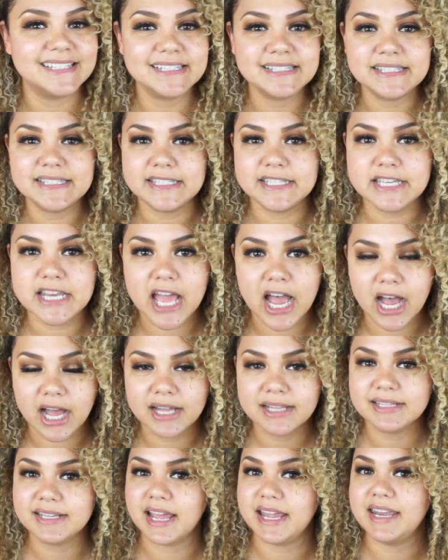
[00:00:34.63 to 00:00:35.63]
is
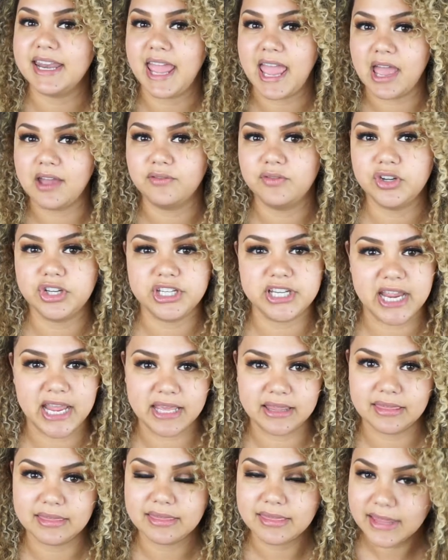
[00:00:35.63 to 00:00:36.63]
not an
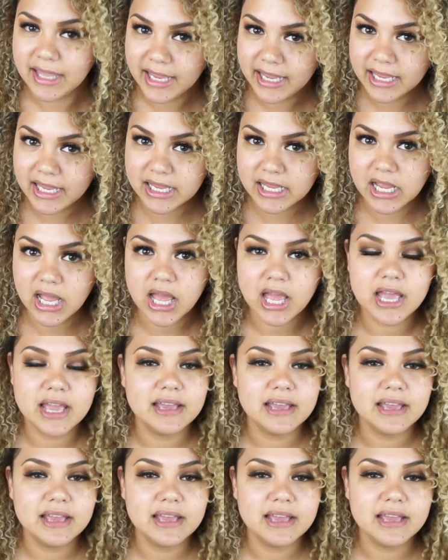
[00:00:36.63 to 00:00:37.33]
everyday thing.